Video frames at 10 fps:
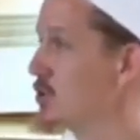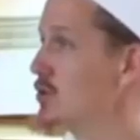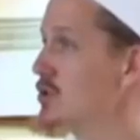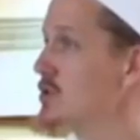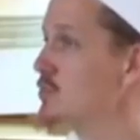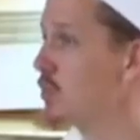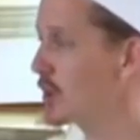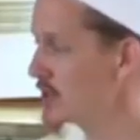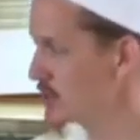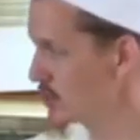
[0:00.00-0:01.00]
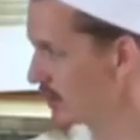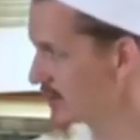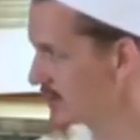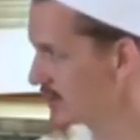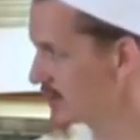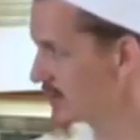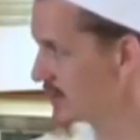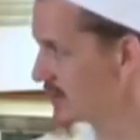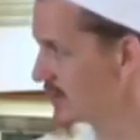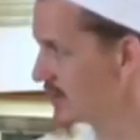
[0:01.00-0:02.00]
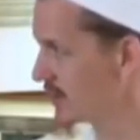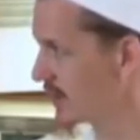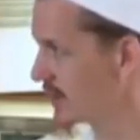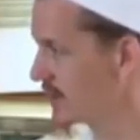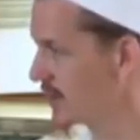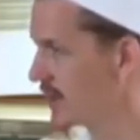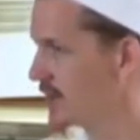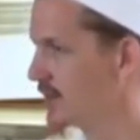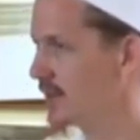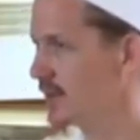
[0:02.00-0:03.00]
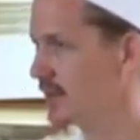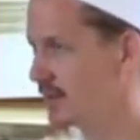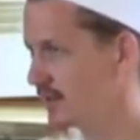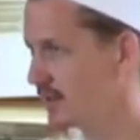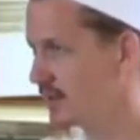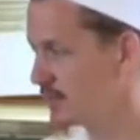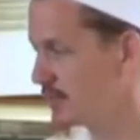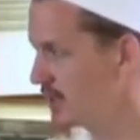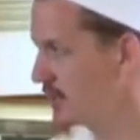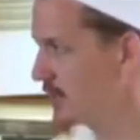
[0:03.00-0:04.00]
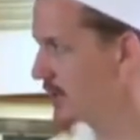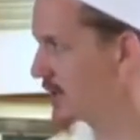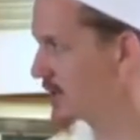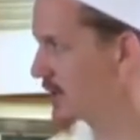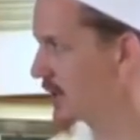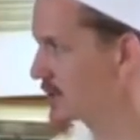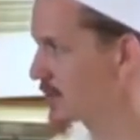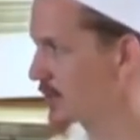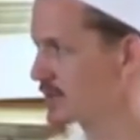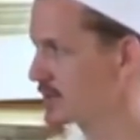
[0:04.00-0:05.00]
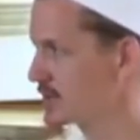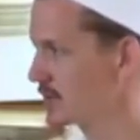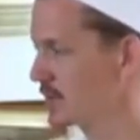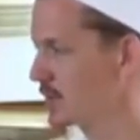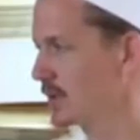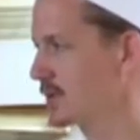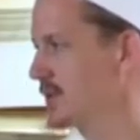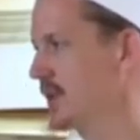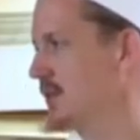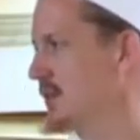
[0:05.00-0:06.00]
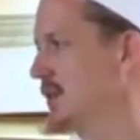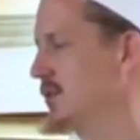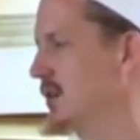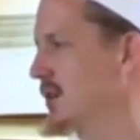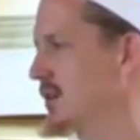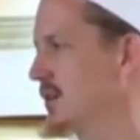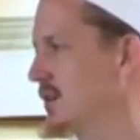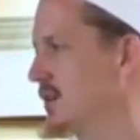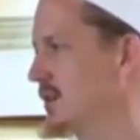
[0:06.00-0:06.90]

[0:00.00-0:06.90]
You can just point to it, right? And the labib, the intelligent person, is the one who understands an ishara.